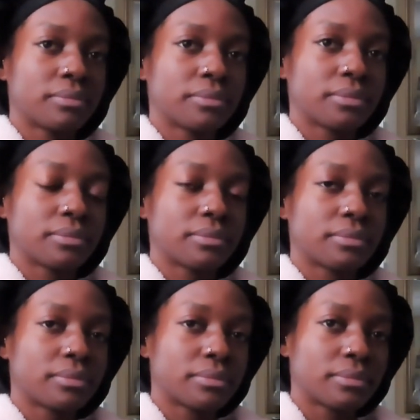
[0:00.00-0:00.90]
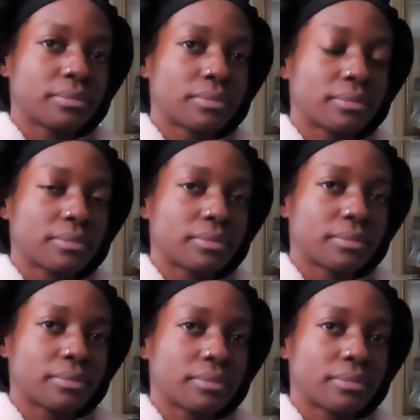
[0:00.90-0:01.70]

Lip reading: Nothing is said.